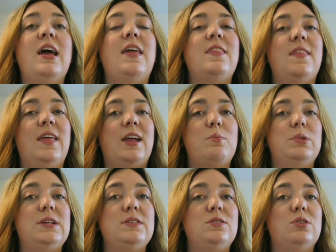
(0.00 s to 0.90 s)
and then like a
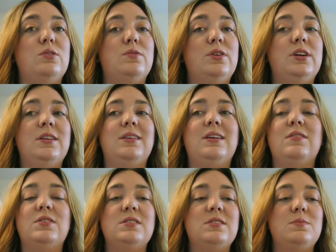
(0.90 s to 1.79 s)
blazer over, and
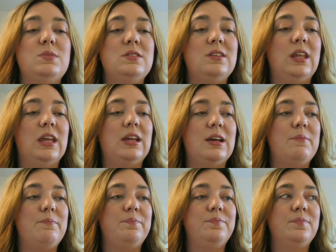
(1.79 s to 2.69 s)
even some like um.